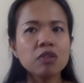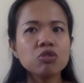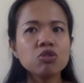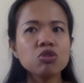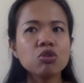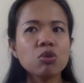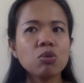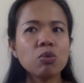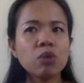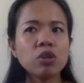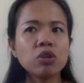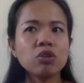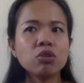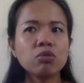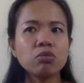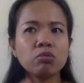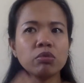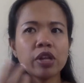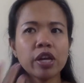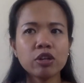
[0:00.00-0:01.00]
So when
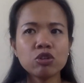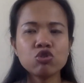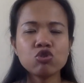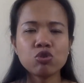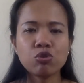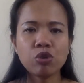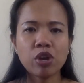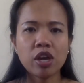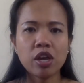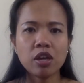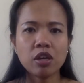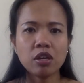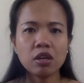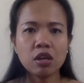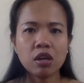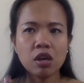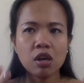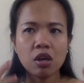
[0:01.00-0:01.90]
you're lecturing,